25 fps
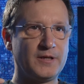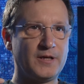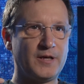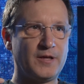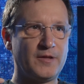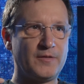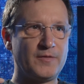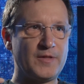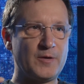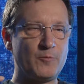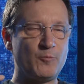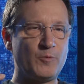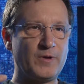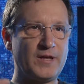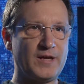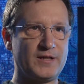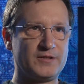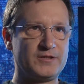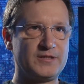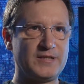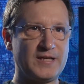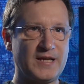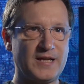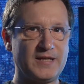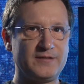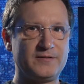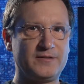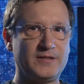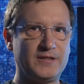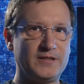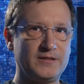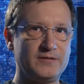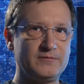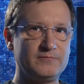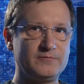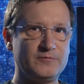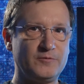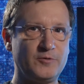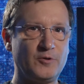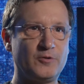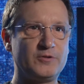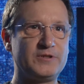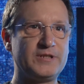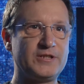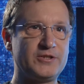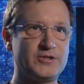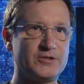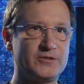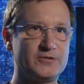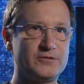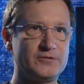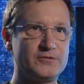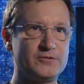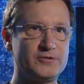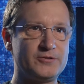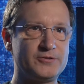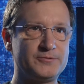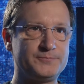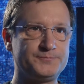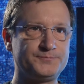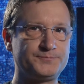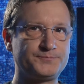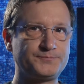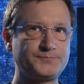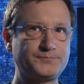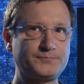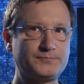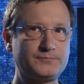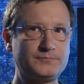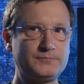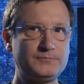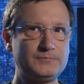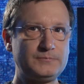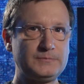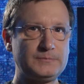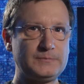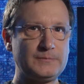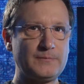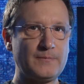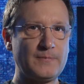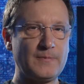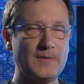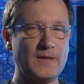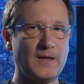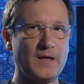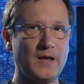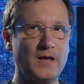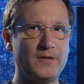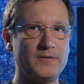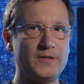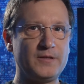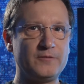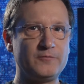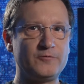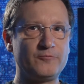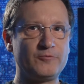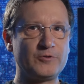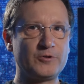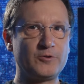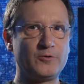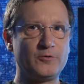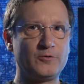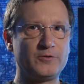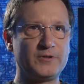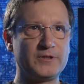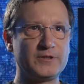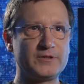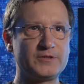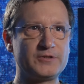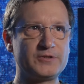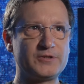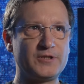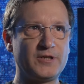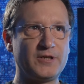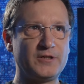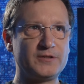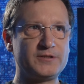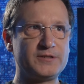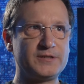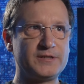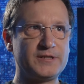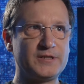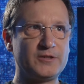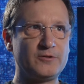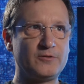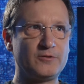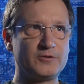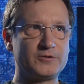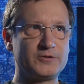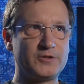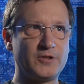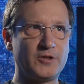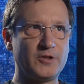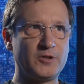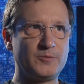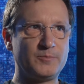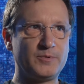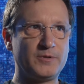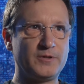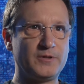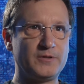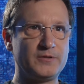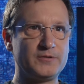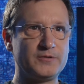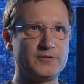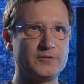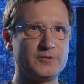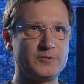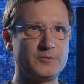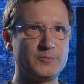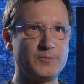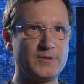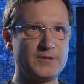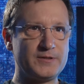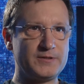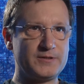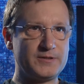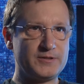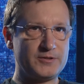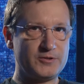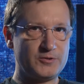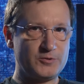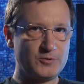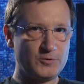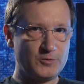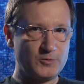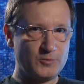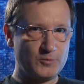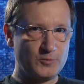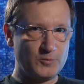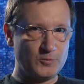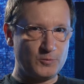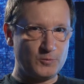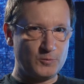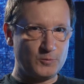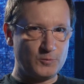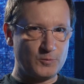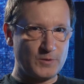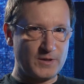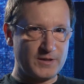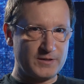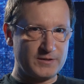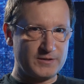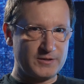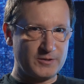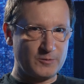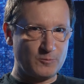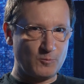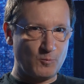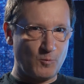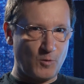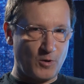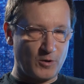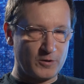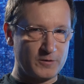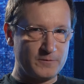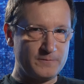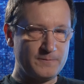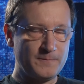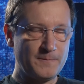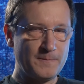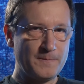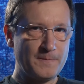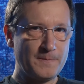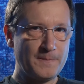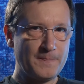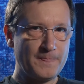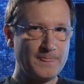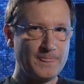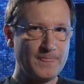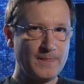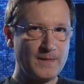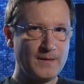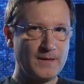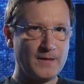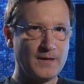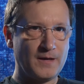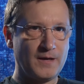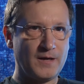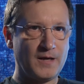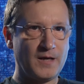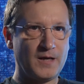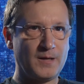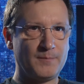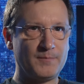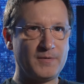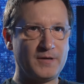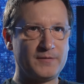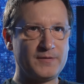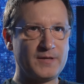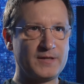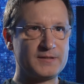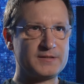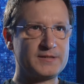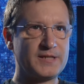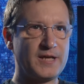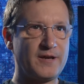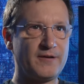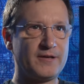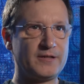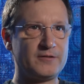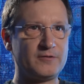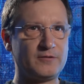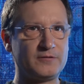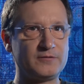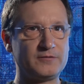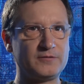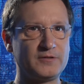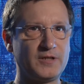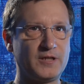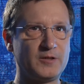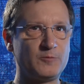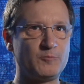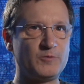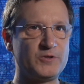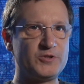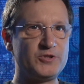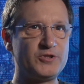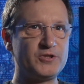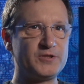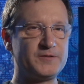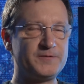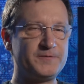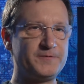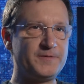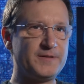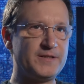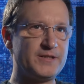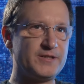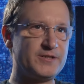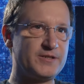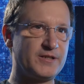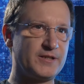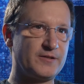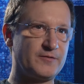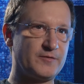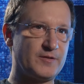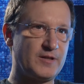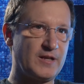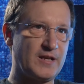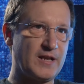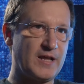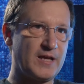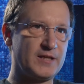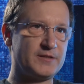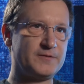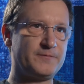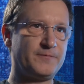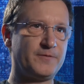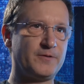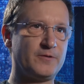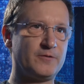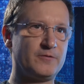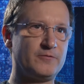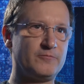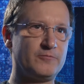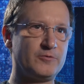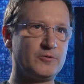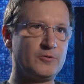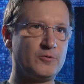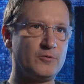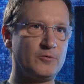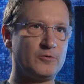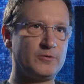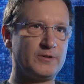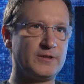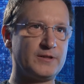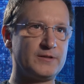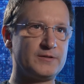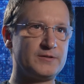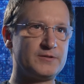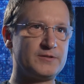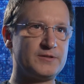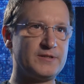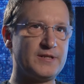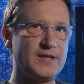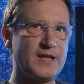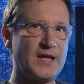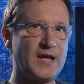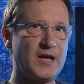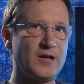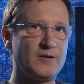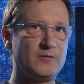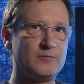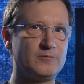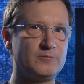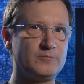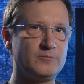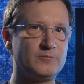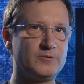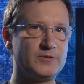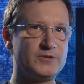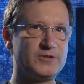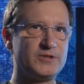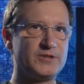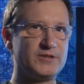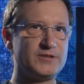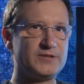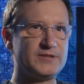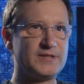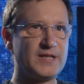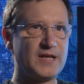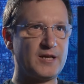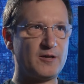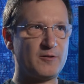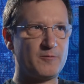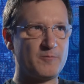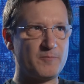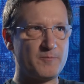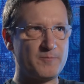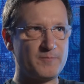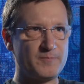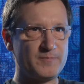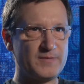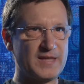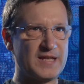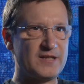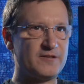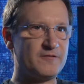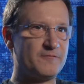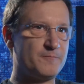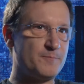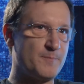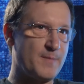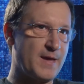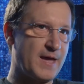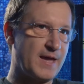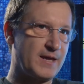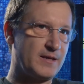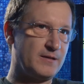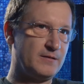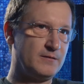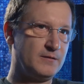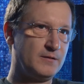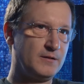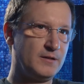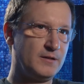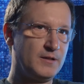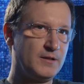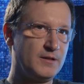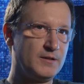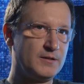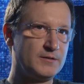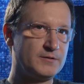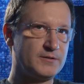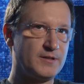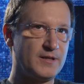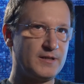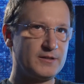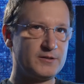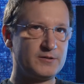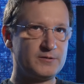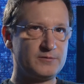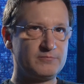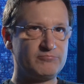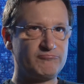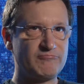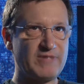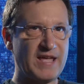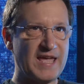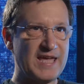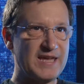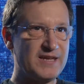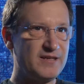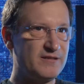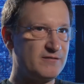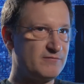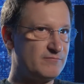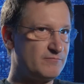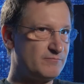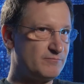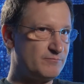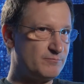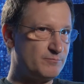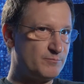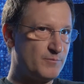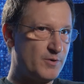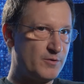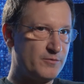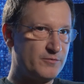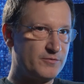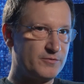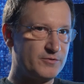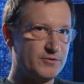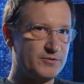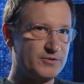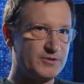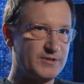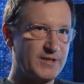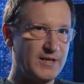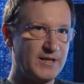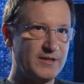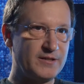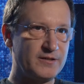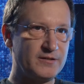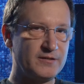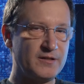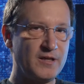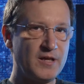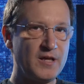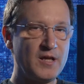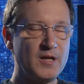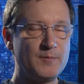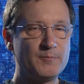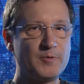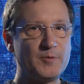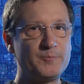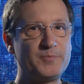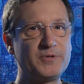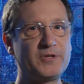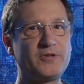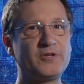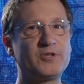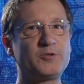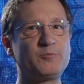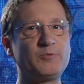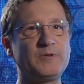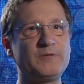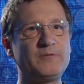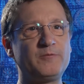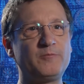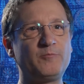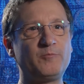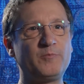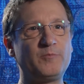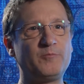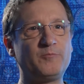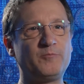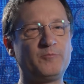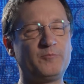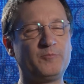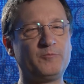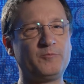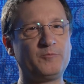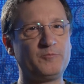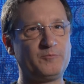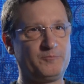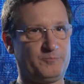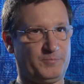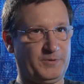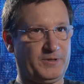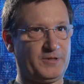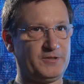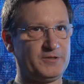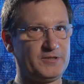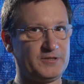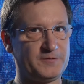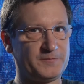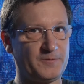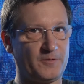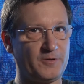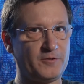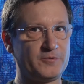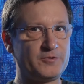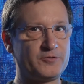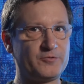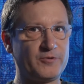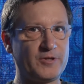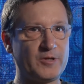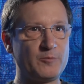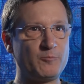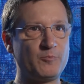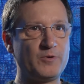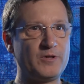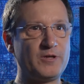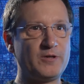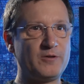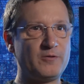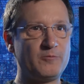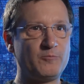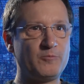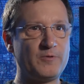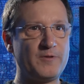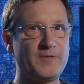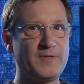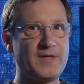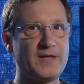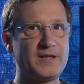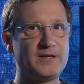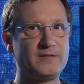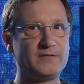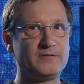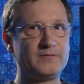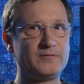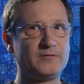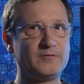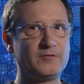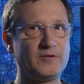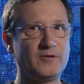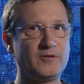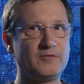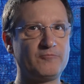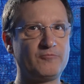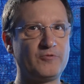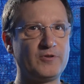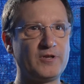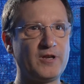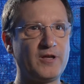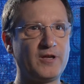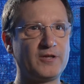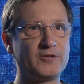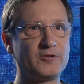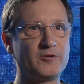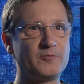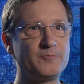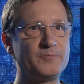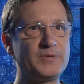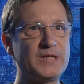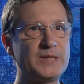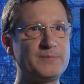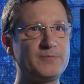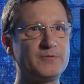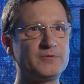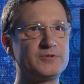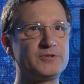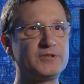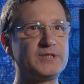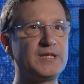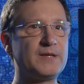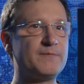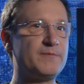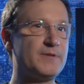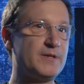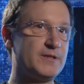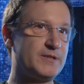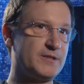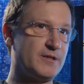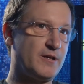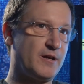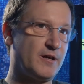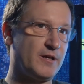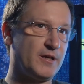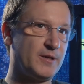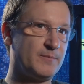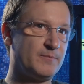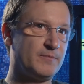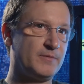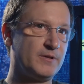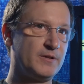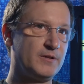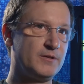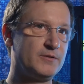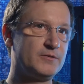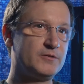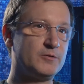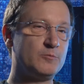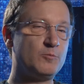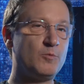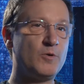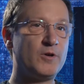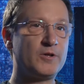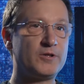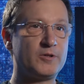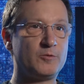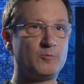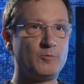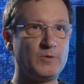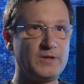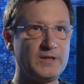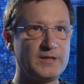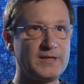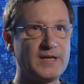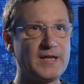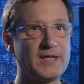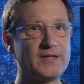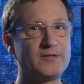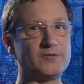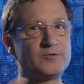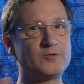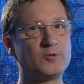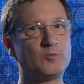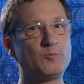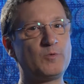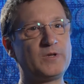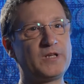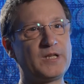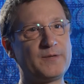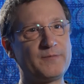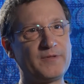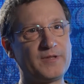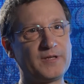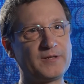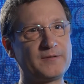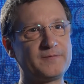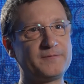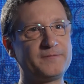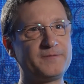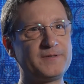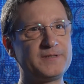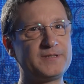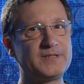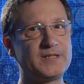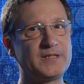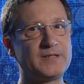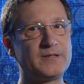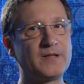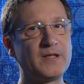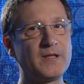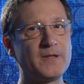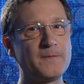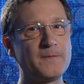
then we actually had the auditions, and then the recording started in October 2021, and that's carried on, and we're just finishing the last few recordings now, which is now the end of May. So that's 8 months taken. But because it's voluntary, and we're then relying on people to give their time to work at weekends or whenever they can fit in.